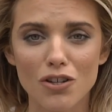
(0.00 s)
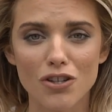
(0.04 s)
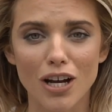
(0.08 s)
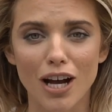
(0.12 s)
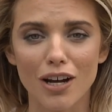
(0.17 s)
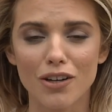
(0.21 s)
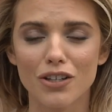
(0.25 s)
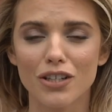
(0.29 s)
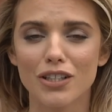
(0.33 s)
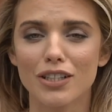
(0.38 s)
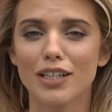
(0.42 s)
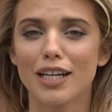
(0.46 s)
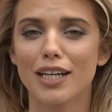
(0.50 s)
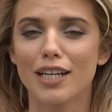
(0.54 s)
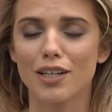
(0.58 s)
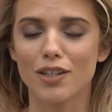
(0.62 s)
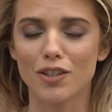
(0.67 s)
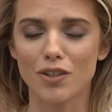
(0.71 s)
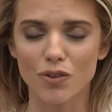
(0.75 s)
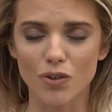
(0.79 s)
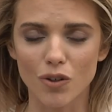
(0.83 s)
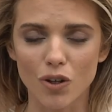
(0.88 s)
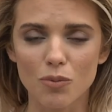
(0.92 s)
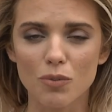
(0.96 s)
childhood like
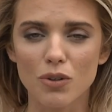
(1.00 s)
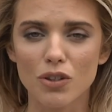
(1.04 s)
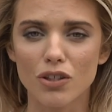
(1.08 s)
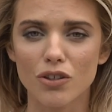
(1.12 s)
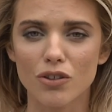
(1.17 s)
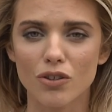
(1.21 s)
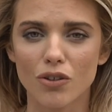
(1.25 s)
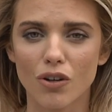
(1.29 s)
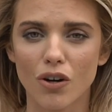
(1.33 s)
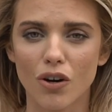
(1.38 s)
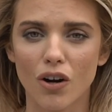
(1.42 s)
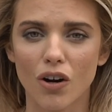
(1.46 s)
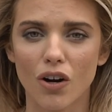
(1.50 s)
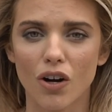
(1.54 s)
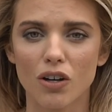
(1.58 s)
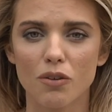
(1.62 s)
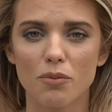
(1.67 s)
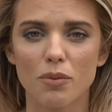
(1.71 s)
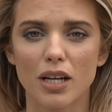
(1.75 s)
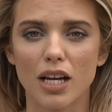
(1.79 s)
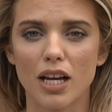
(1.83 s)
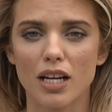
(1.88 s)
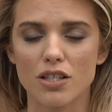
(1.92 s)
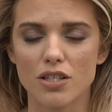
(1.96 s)
a normal little girl
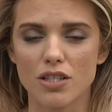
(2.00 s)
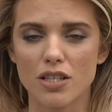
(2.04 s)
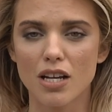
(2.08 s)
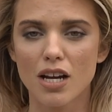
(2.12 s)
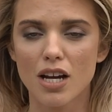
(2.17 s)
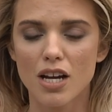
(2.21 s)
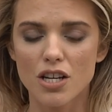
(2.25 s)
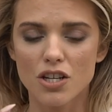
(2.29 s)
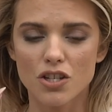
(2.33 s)
because